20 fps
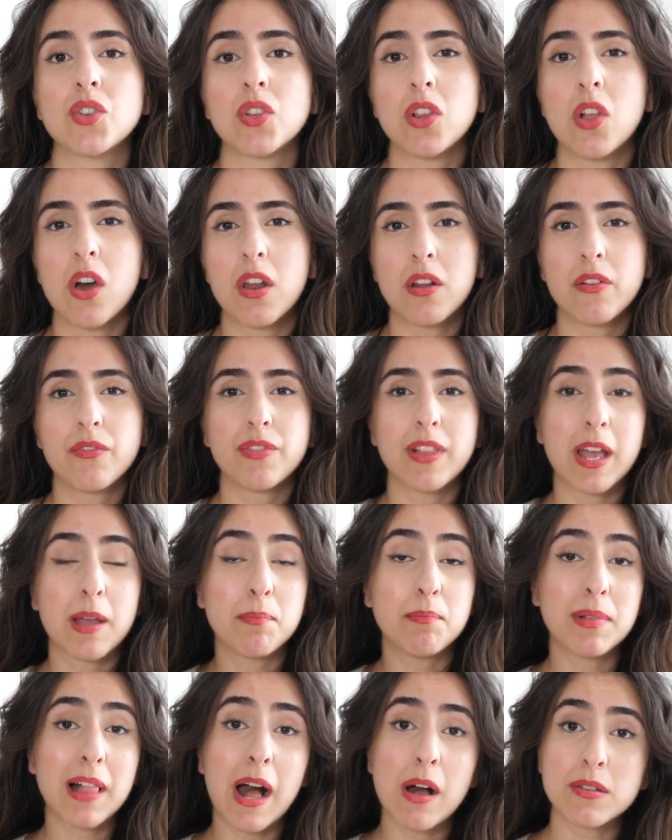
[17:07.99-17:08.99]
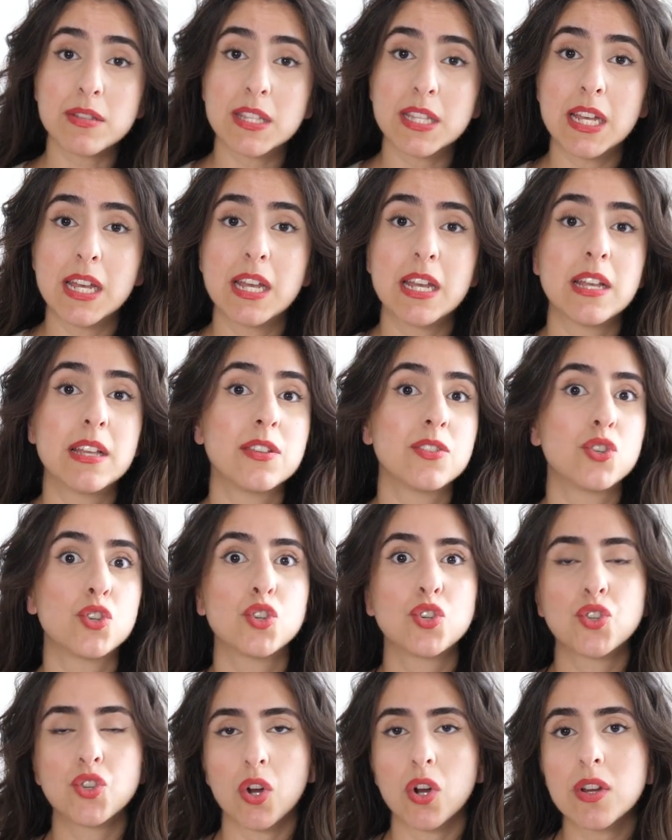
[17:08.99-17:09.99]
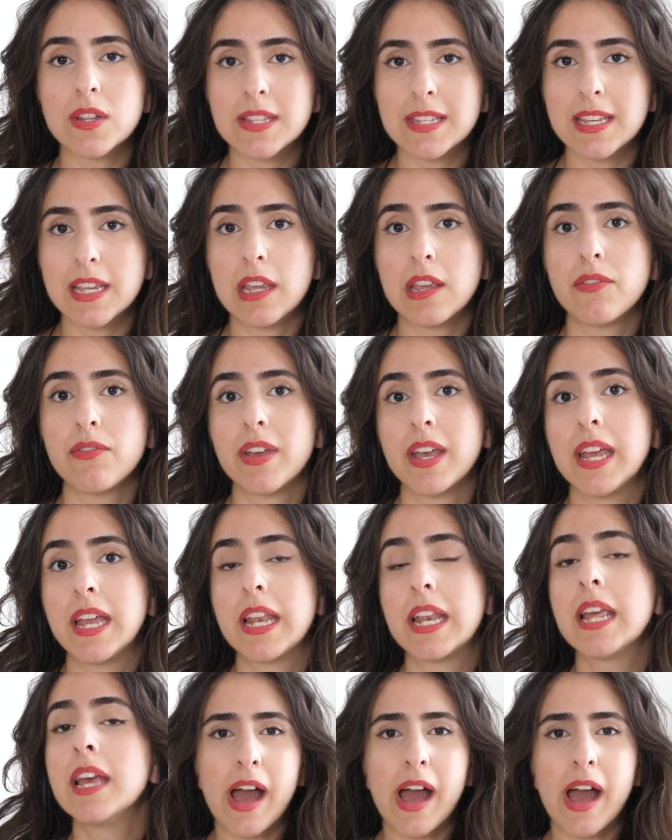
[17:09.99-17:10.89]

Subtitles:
a lot of like blouses, shirts even.